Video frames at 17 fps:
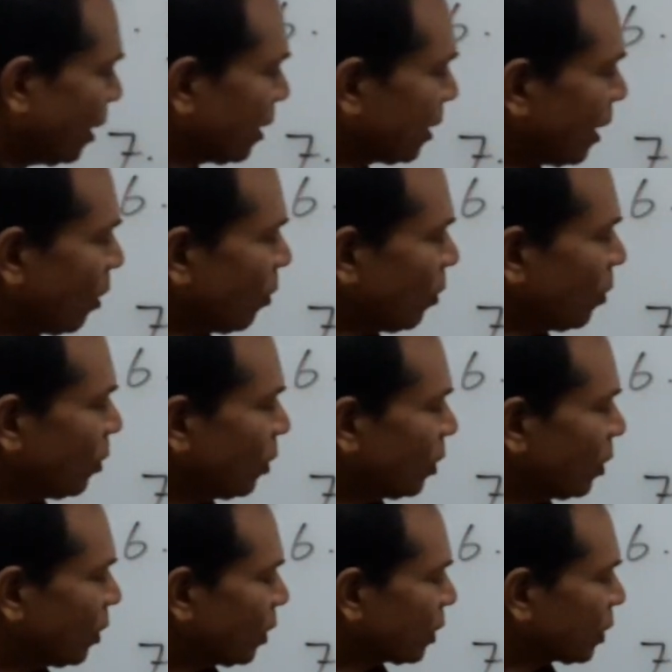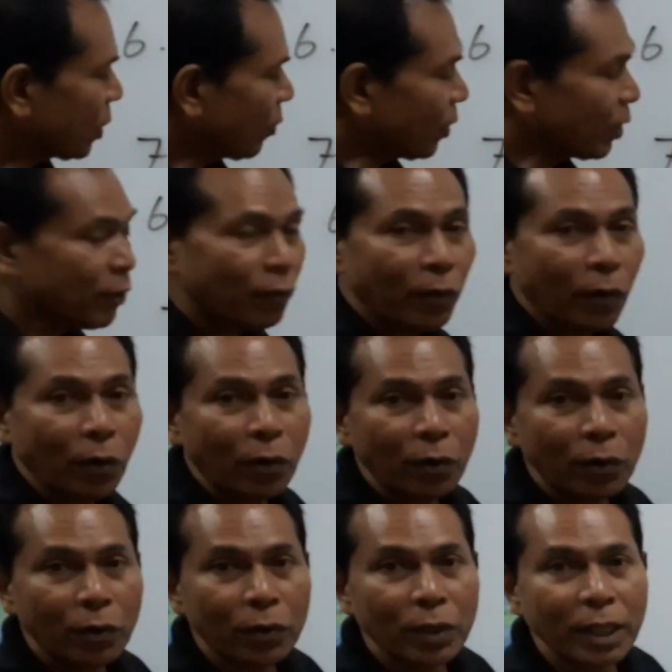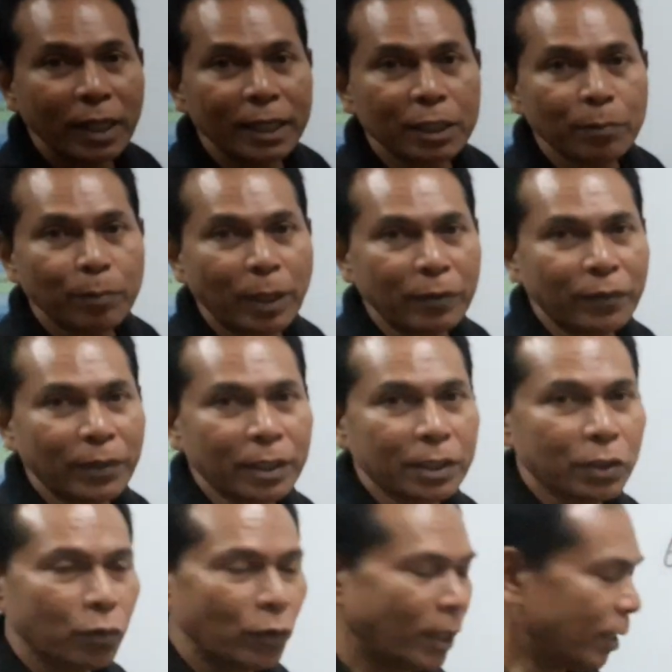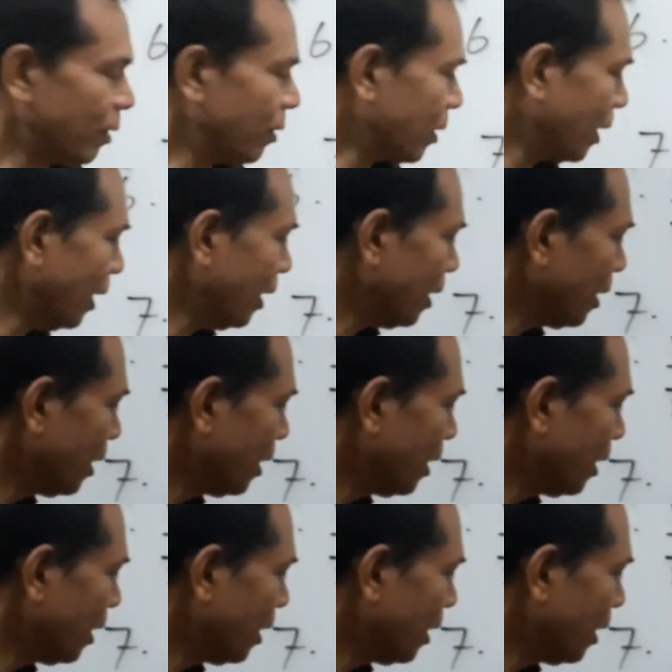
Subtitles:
Now square root 4 is perfect square. Okay,